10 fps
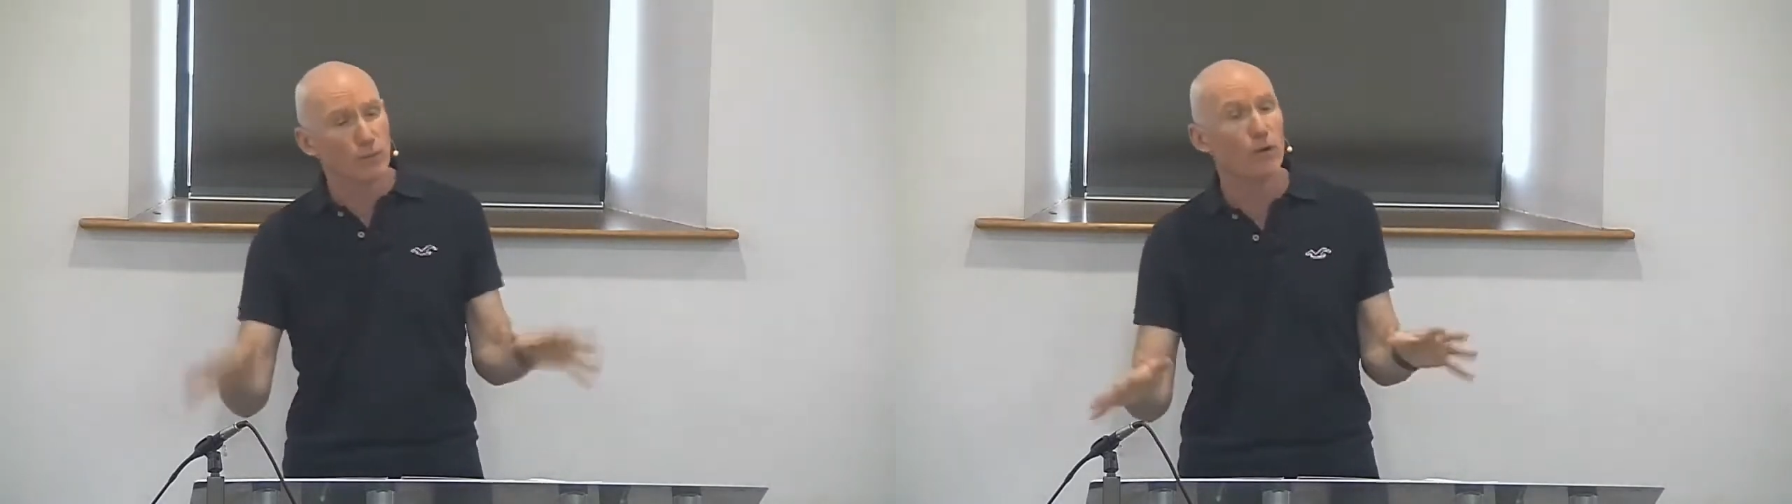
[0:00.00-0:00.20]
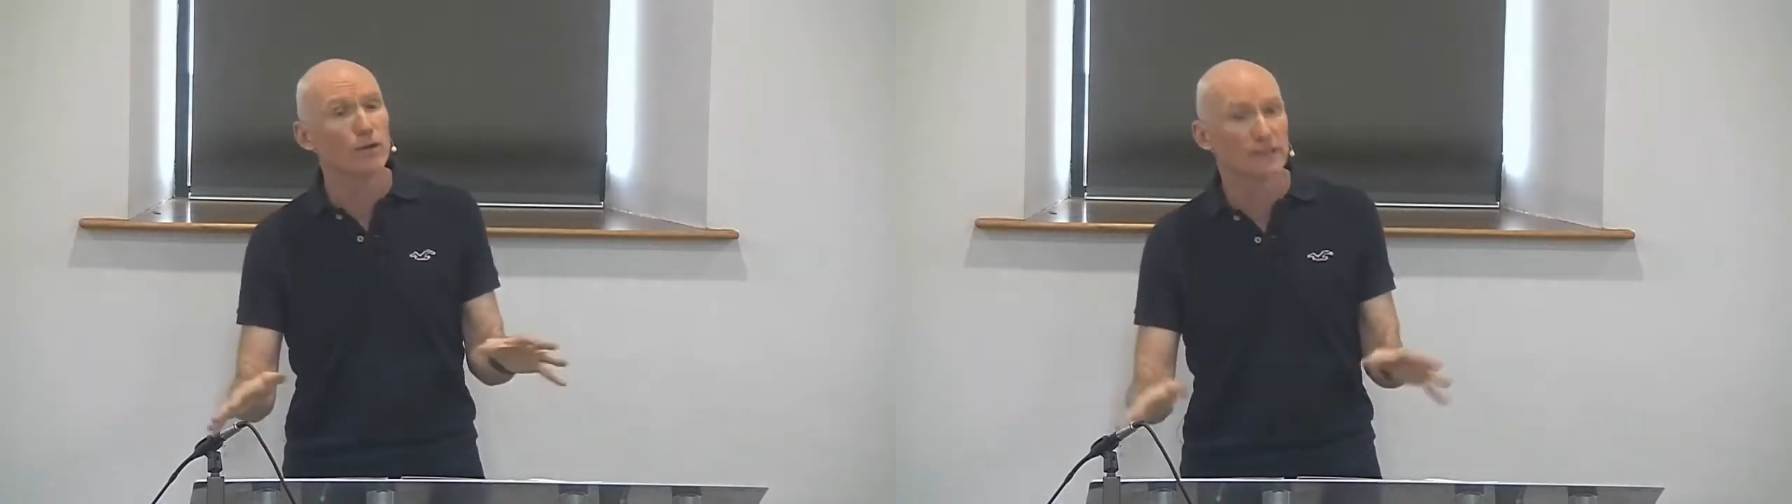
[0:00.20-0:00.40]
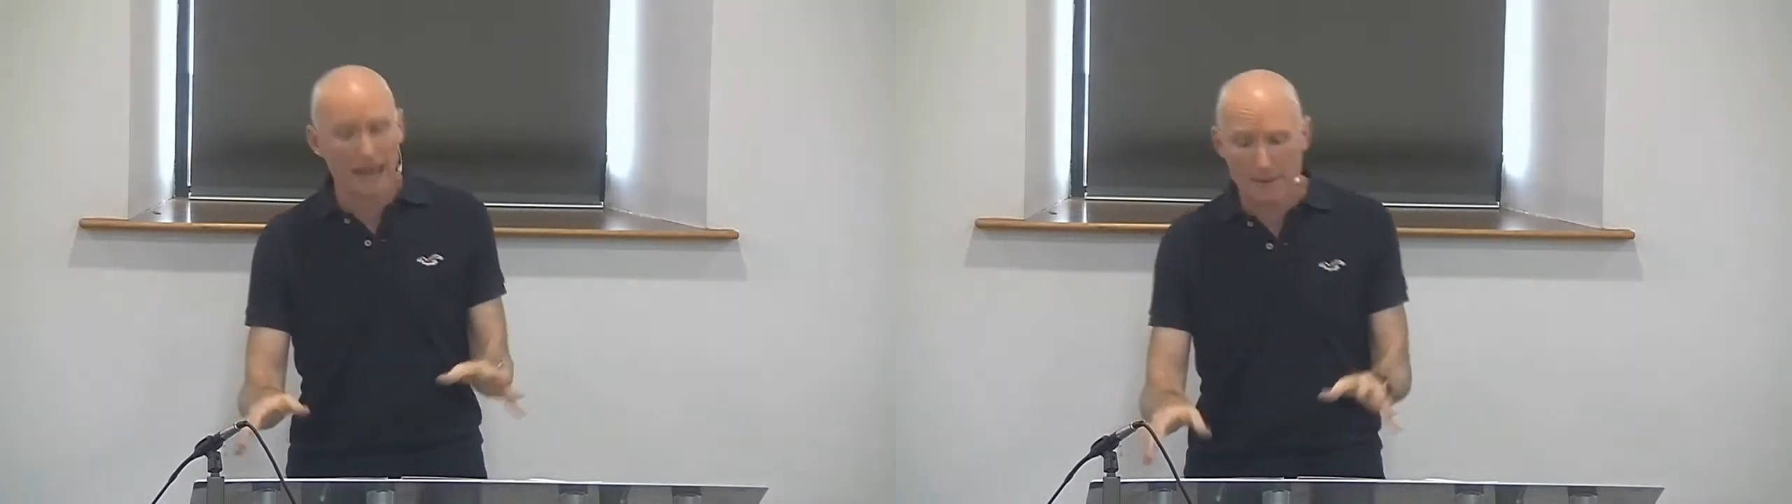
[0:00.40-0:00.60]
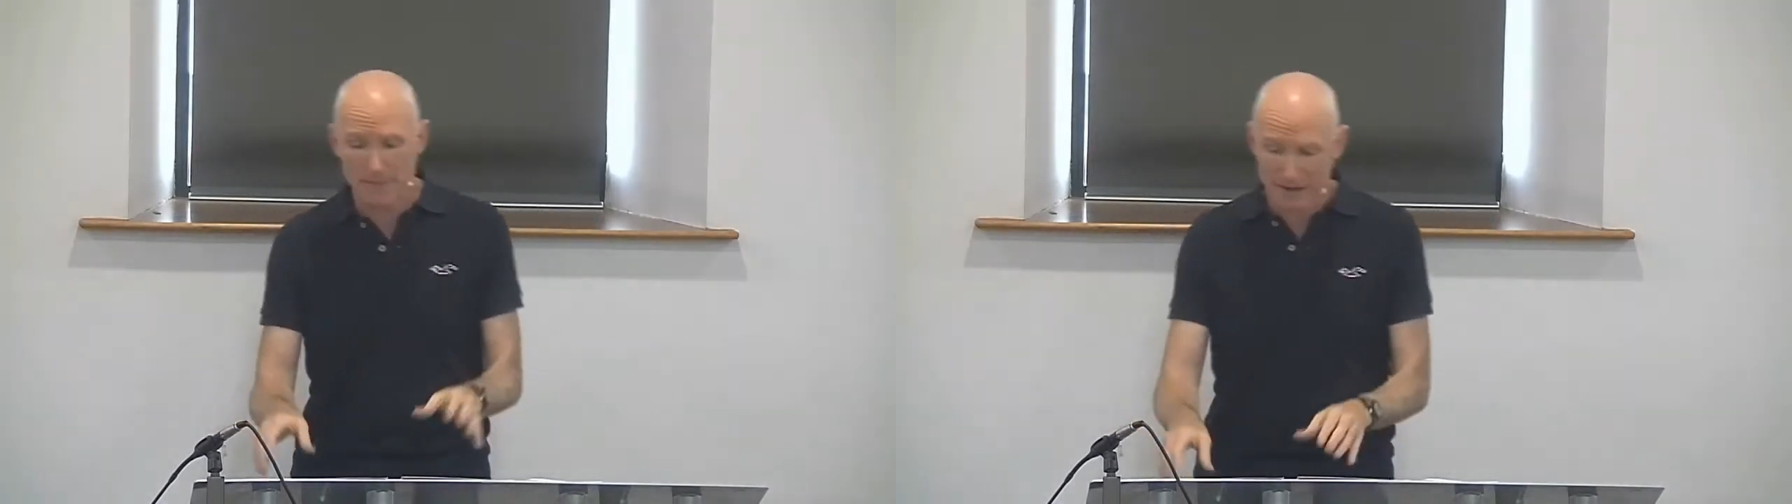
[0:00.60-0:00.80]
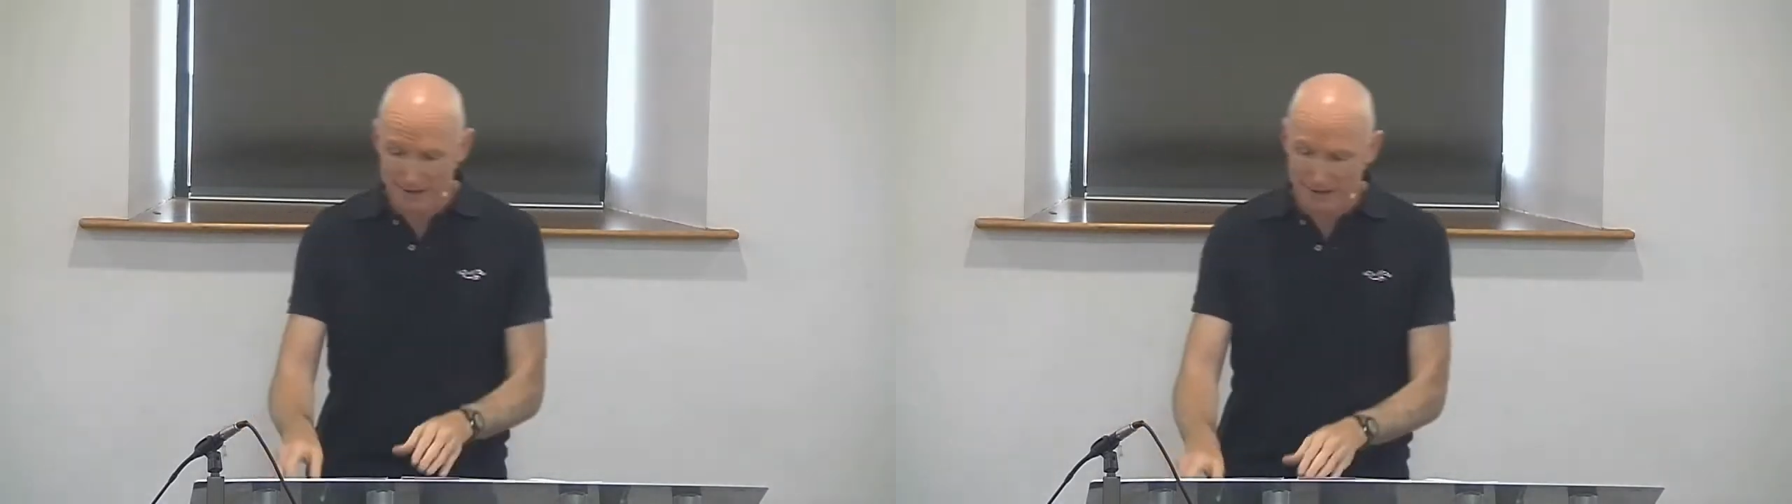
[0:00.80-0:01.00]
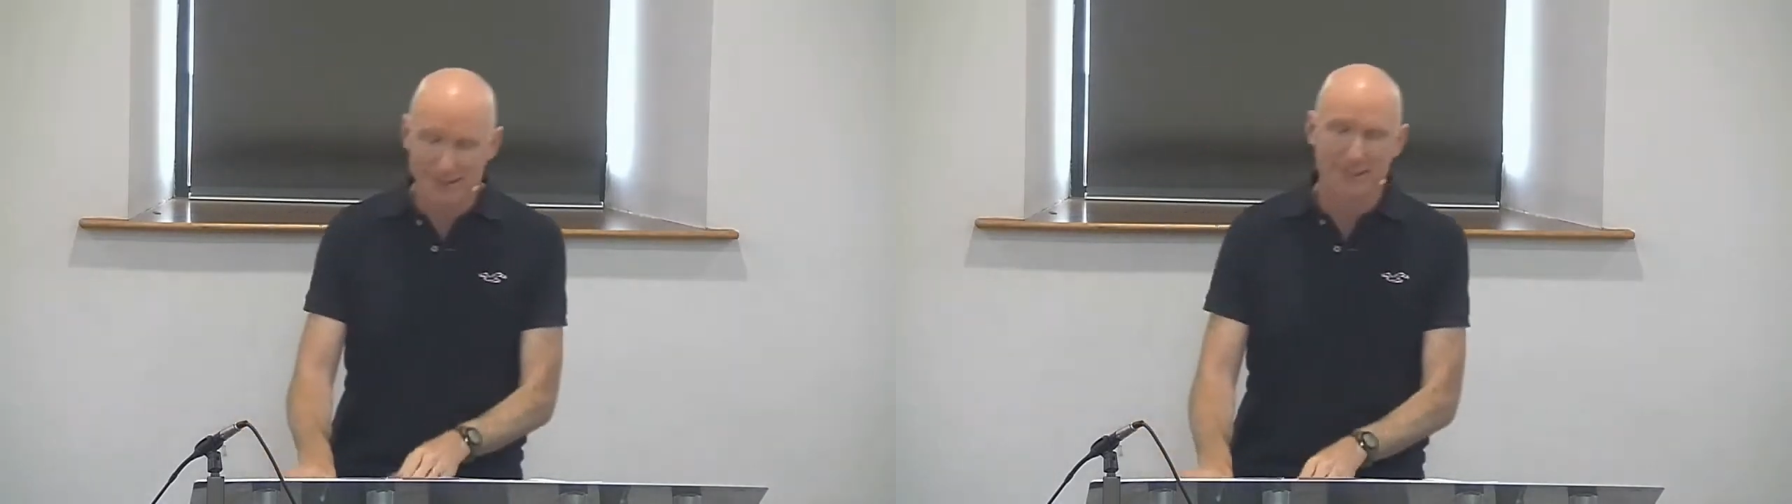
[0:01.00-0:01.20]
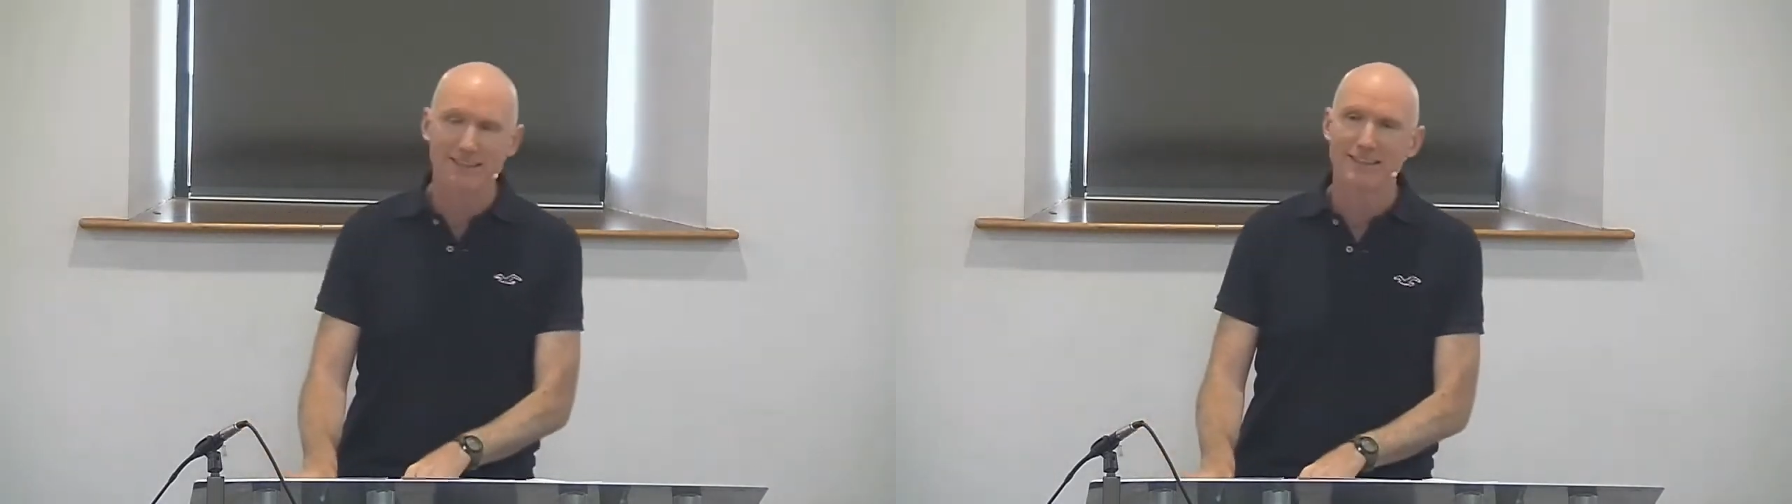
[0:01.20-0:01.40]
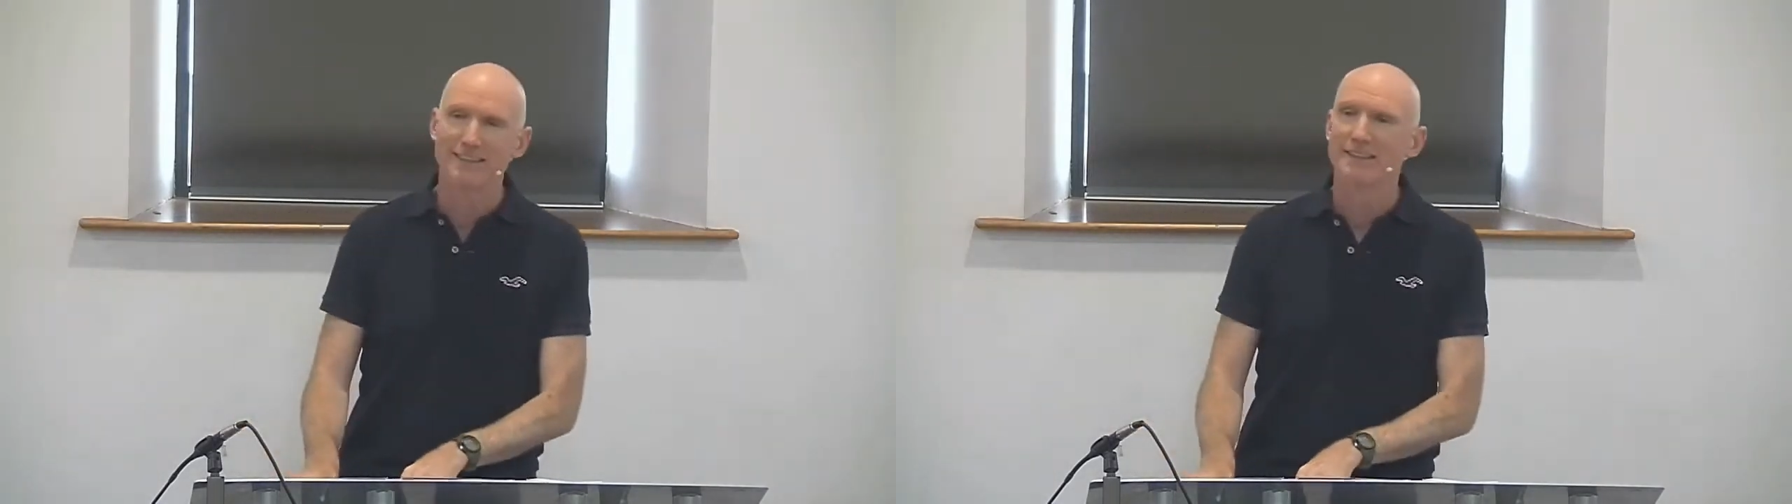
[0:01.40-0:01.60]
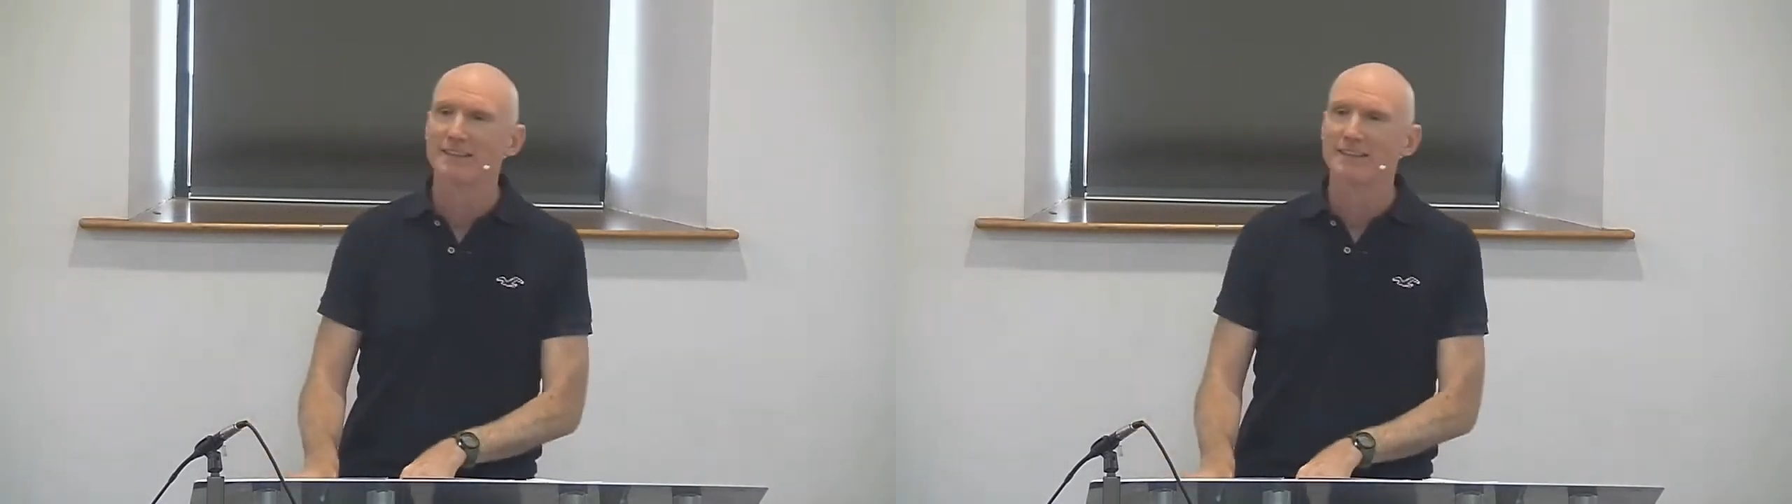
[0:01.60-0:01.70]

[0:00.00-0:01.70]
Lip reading: more damage